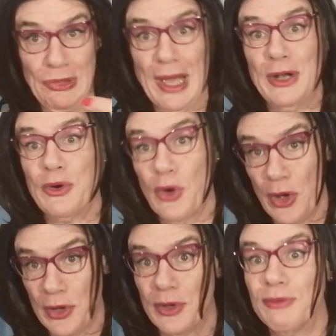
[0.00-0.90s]
Later
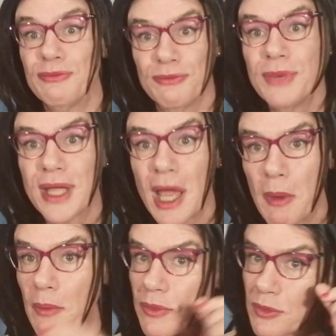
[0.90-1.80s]
on, we
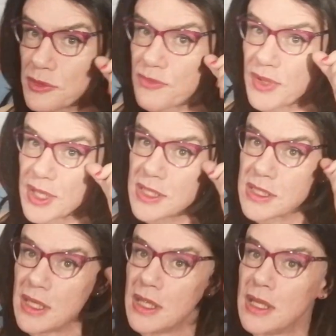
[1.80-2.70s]
came up with rules for
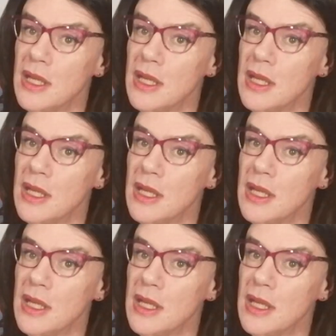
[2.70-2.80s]
this.